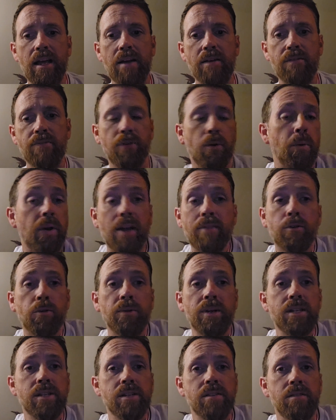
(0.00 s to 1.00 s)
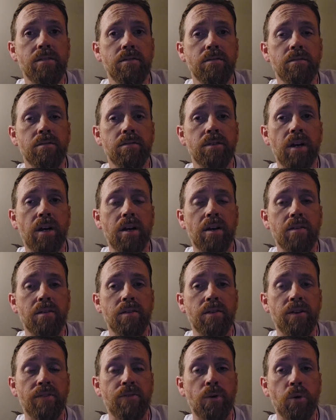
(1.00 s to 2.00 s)
For whatever reason,
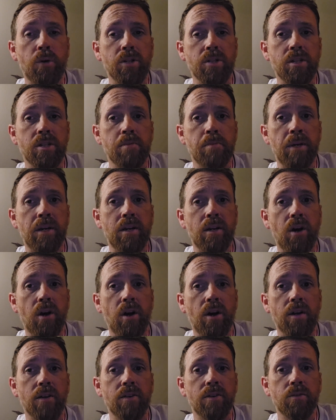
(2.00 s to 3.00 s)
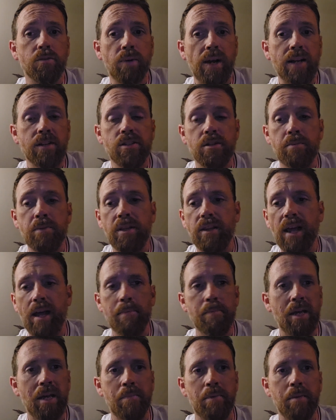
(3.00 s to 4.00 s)
the focus has been on Wrexham, and
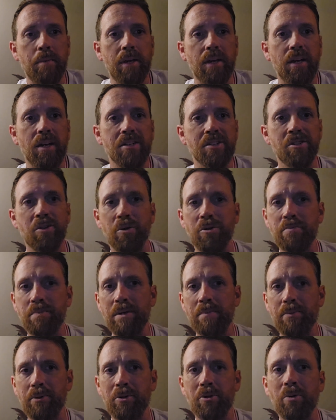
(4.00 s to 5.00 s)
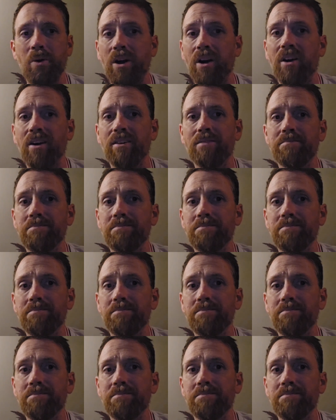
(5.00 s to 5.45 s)
that may be because those people who are